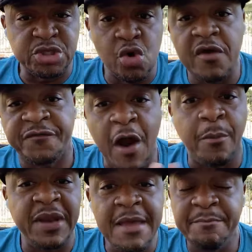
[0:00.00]
to and fro,
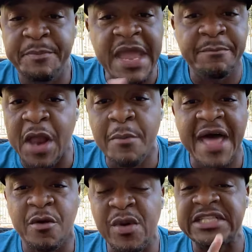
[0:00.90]
being, being blown by
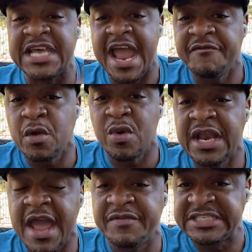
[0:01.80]
the wind to every
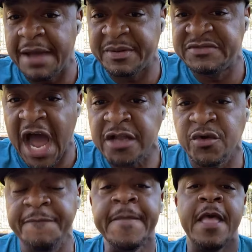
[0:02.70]
wind, every type of
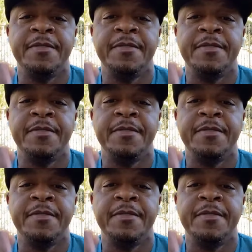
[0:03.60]
doctrine,